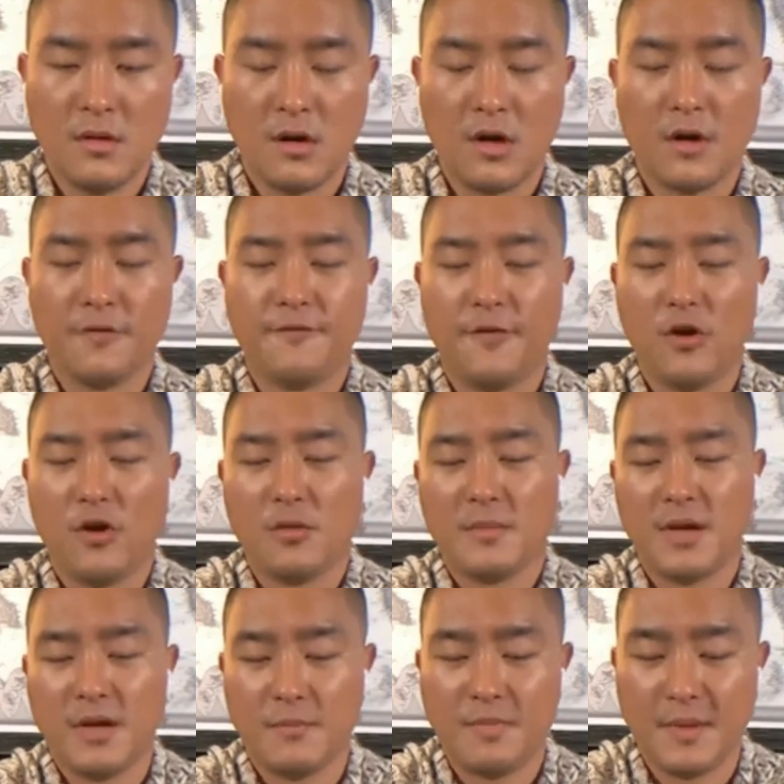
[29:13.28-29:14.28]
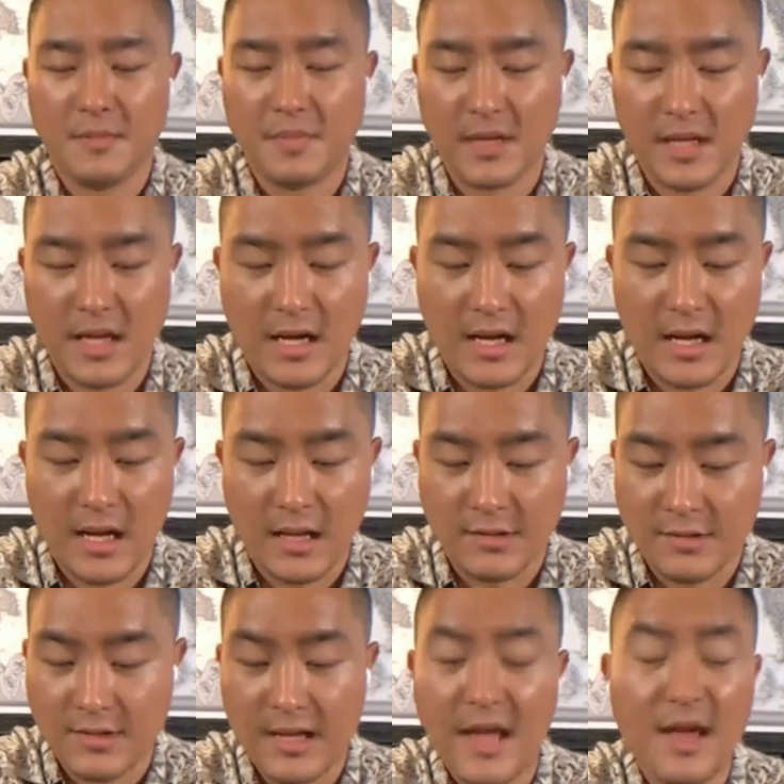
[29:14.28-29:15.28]
Are you following me here, people?
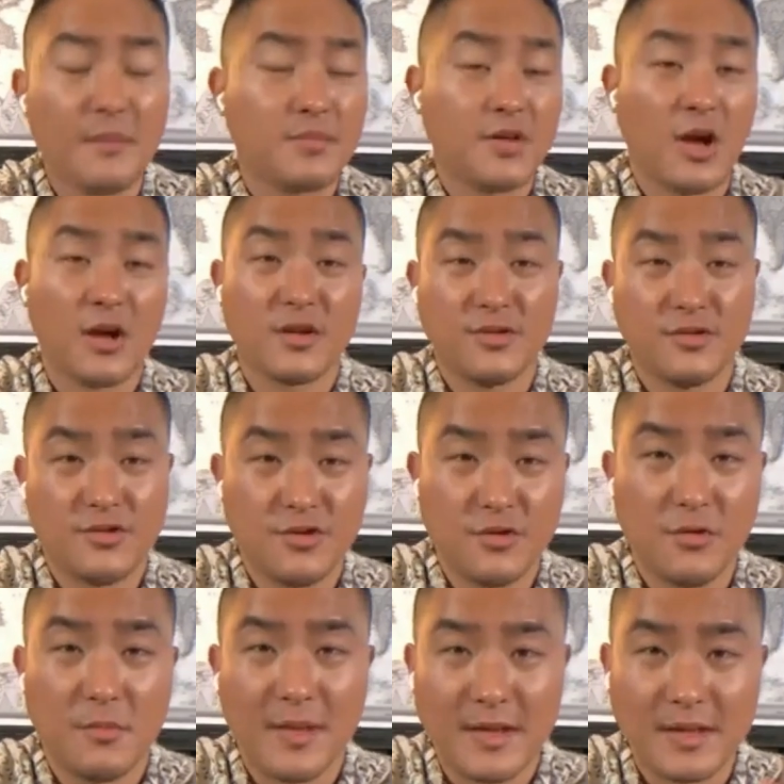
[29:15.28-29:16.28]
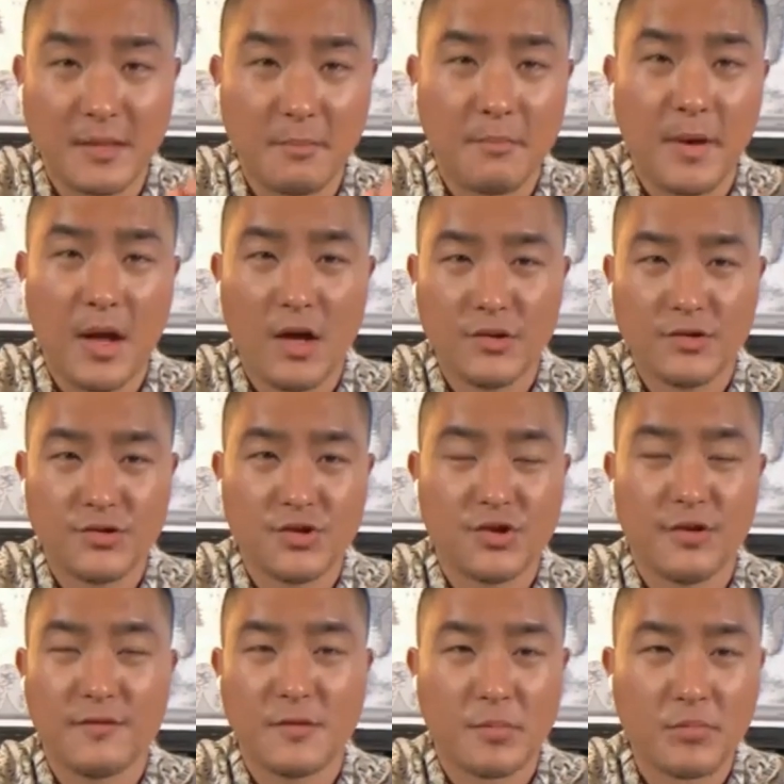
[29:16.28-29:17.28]
Today I'm talking to you about the
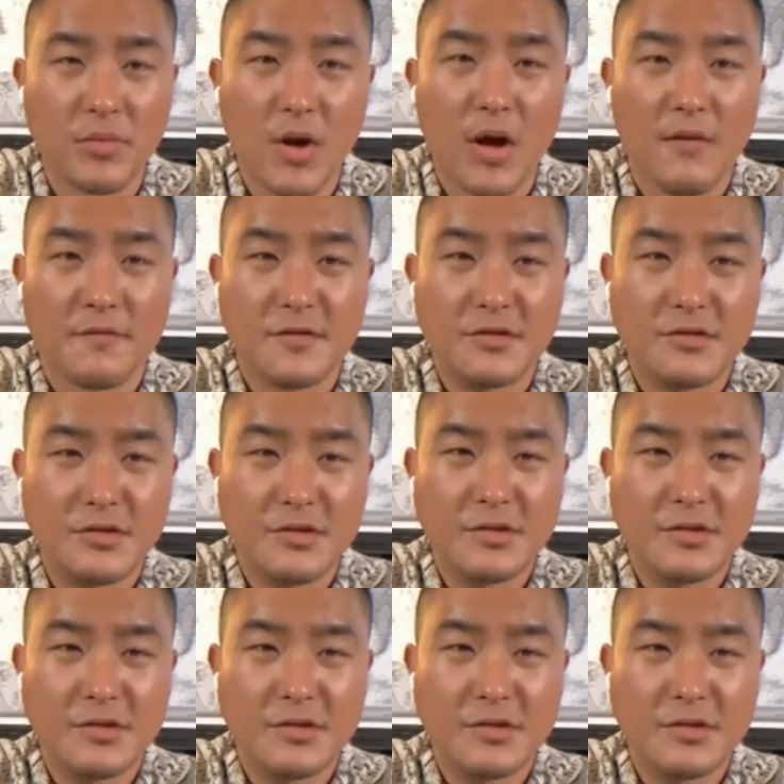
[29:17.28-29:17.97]
posture of the prophet.